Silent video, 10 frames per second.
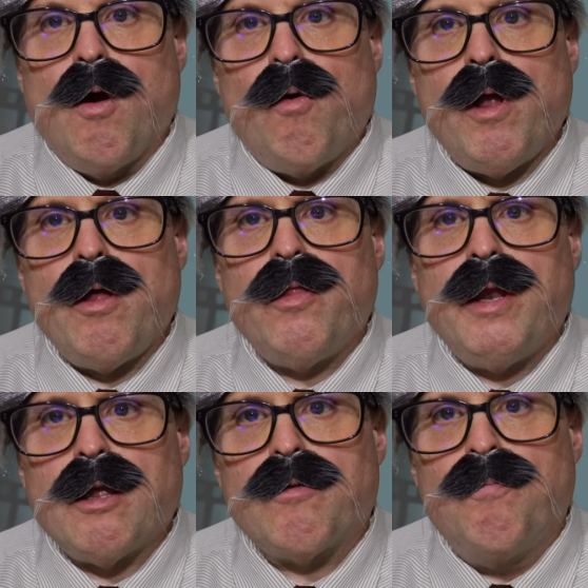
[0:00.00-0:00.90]
Well, the
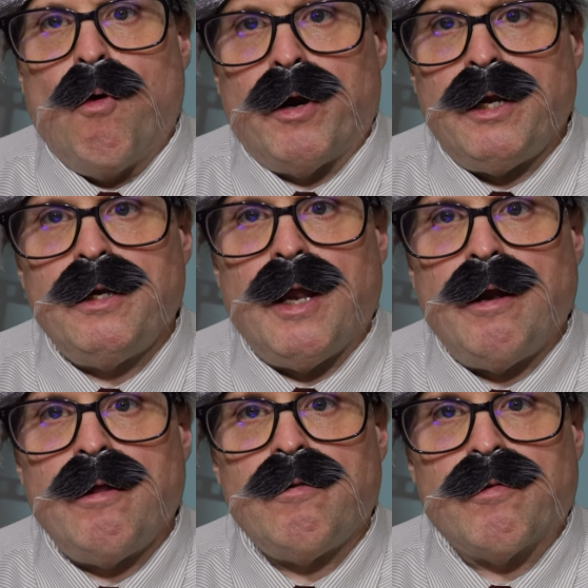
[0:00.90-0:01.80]
next morning,
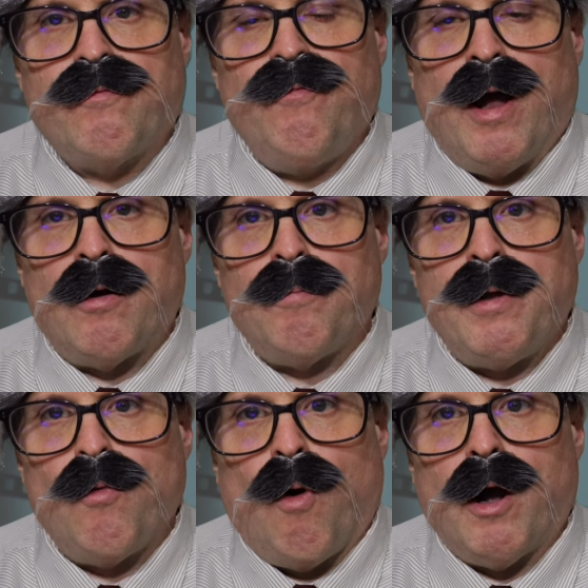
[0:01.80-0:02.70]
Dennis found
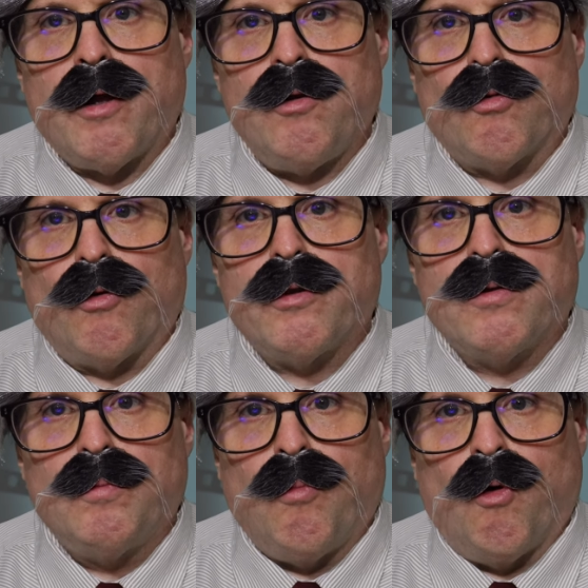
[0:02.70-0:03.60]
me walking towards
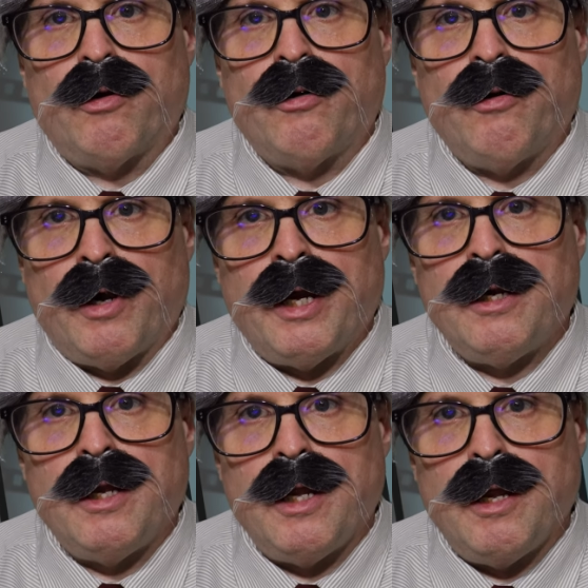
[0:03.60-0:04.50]
the border,
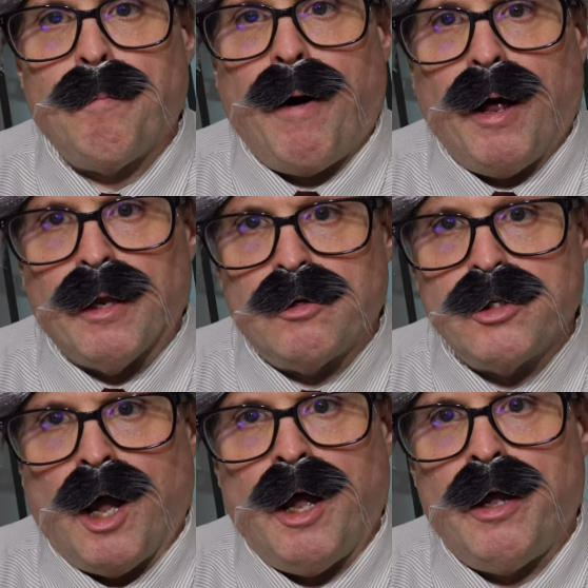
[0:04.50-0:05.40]
and he
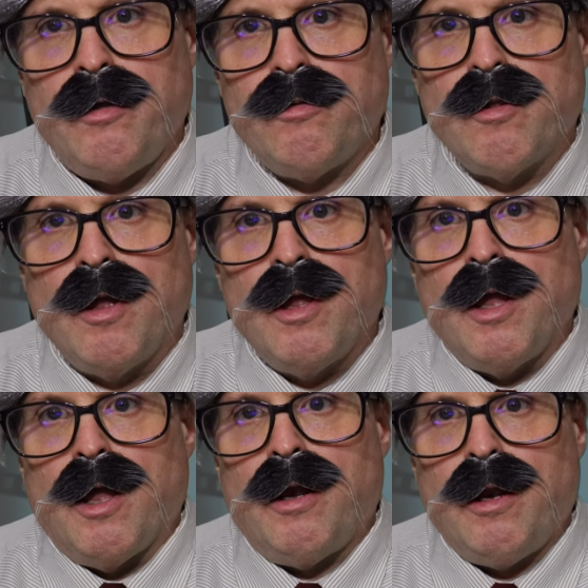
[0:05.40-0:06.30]
apologized.
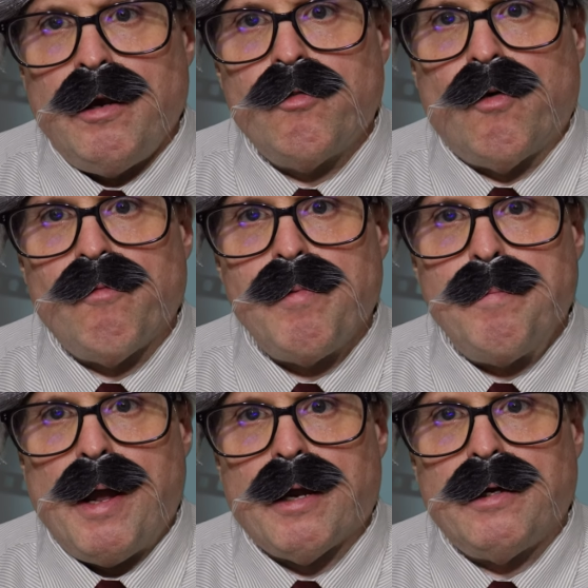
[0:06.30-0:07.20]
And then he drove me
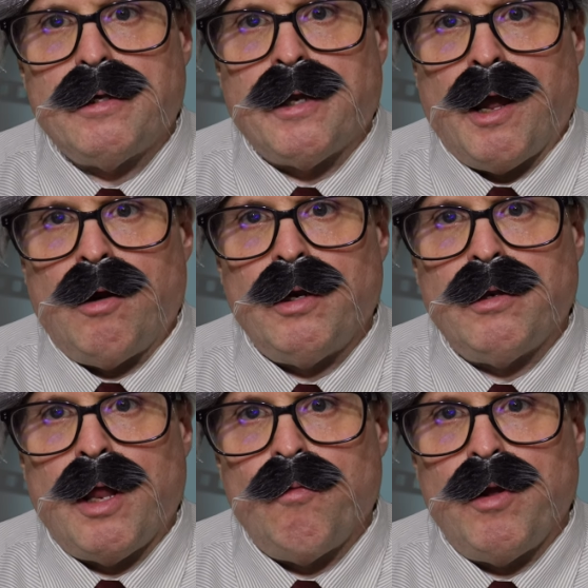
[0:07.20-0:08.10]
back into town,
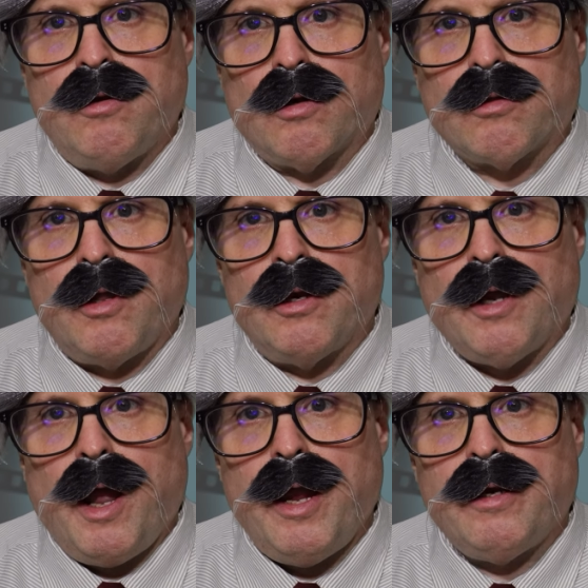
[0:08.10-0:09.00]
and then he took the
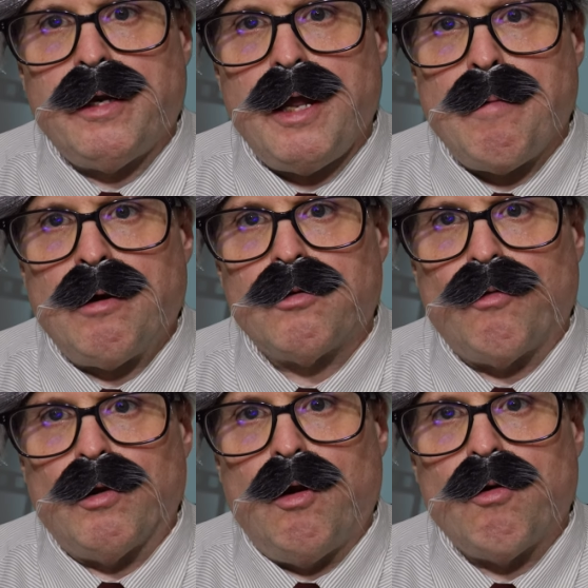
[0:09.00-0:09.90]
entire team out
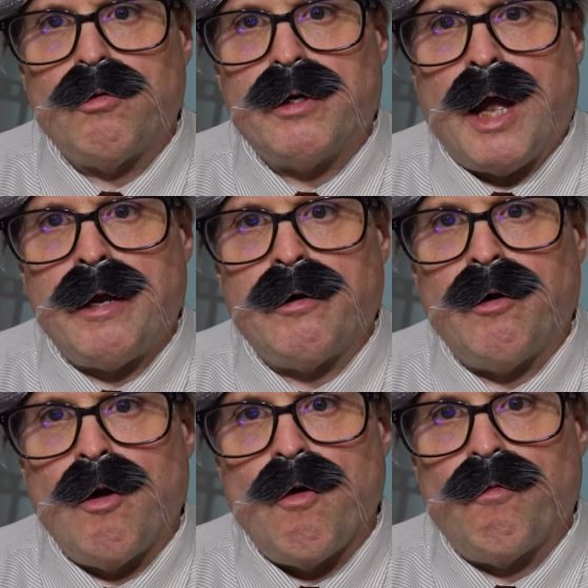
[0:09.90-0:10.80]
to a local
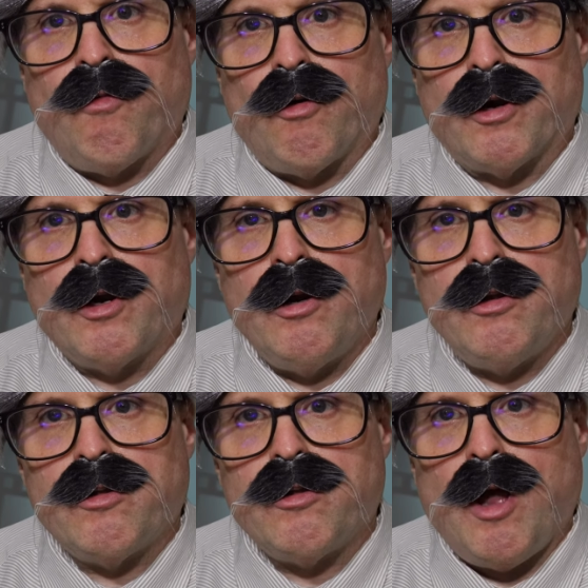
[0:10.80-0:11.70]
diner for a
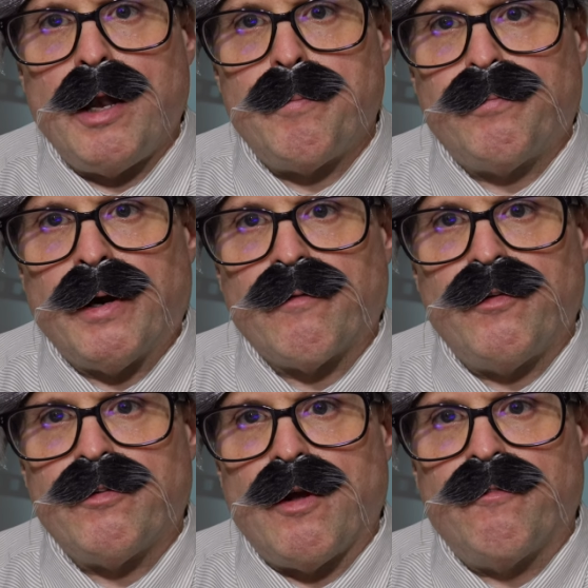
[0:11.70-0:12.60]
good solid
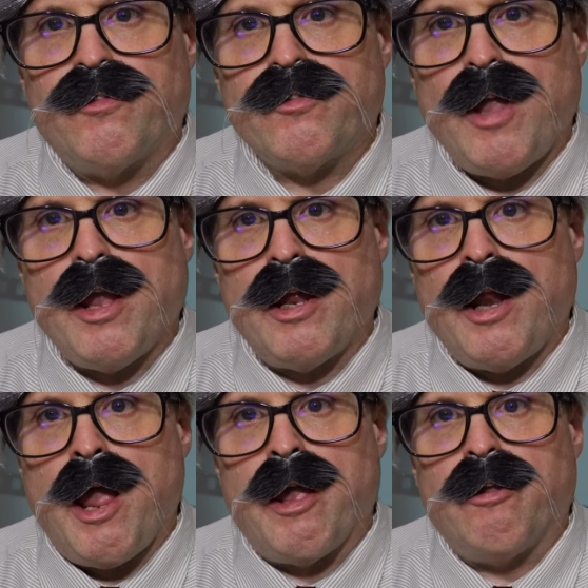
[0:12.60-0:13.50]
breakfast of steak and
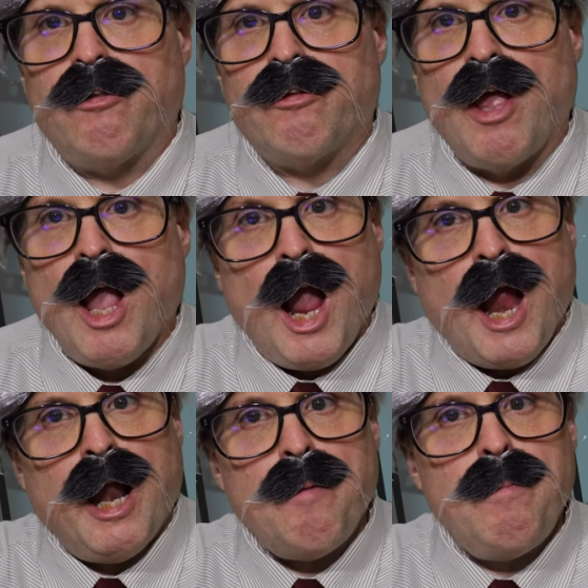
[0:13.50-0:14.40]
eggs.
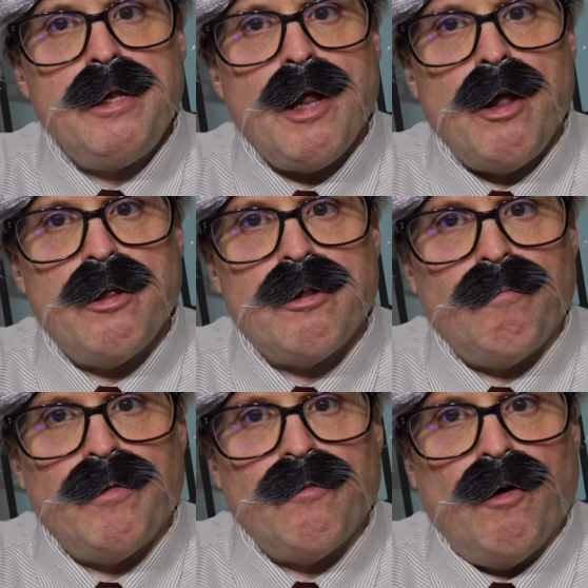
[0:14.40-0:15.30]
And let me tell you
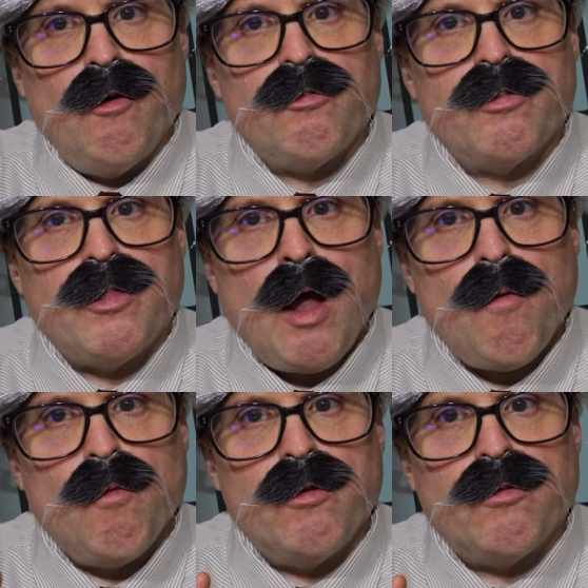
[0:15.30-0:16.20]
something, folks, that
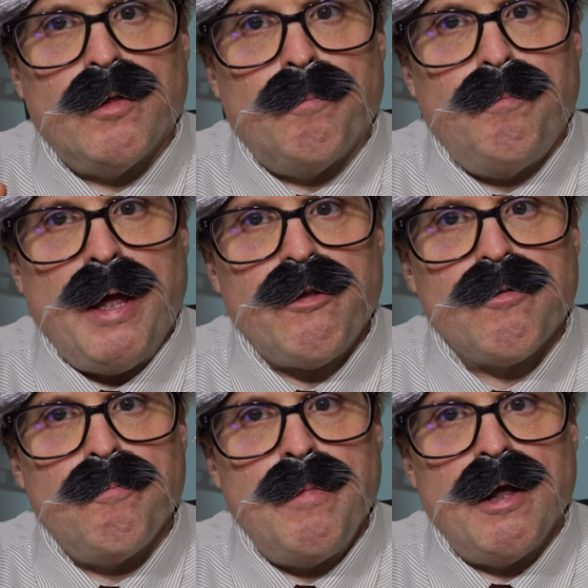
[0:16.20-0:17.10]
was the
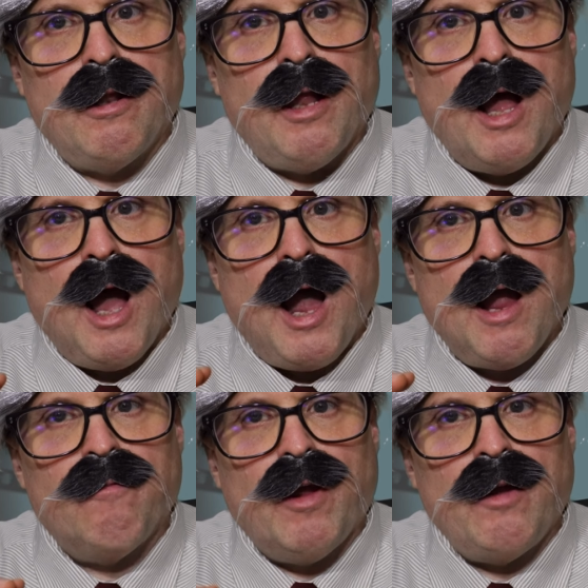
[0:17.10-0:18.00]
best meal
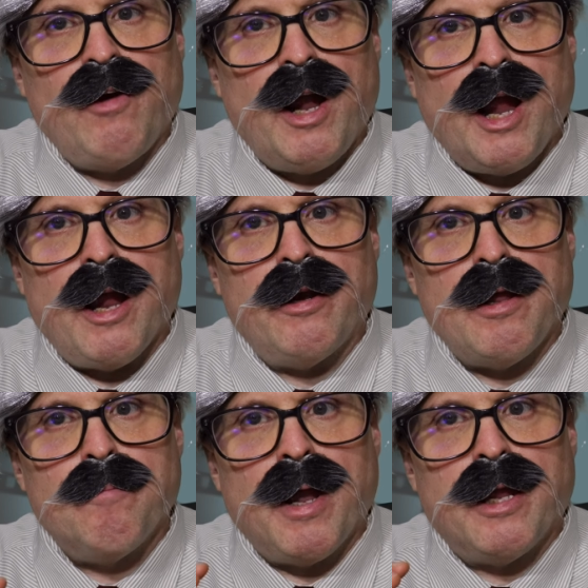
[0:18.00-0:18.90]
I've ever had
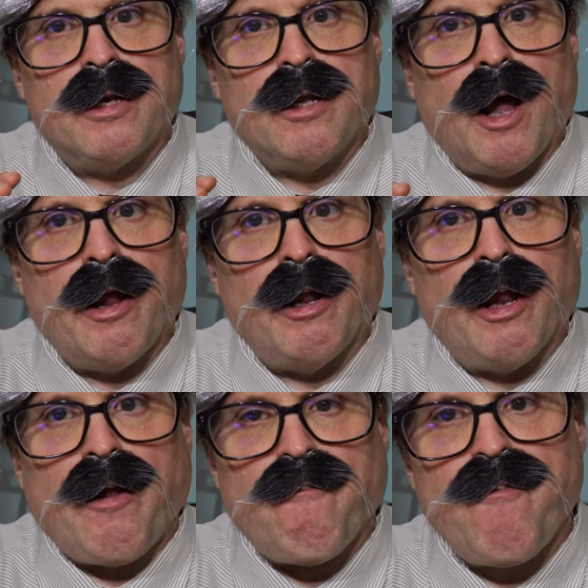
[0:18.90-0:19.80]
in my entire
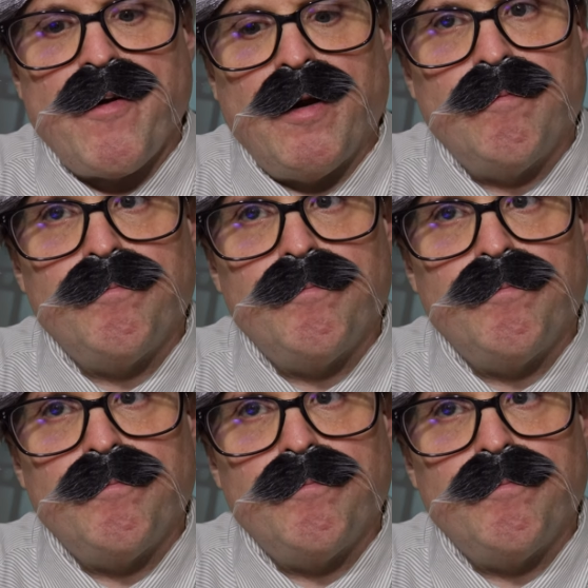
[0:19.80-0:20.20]
life.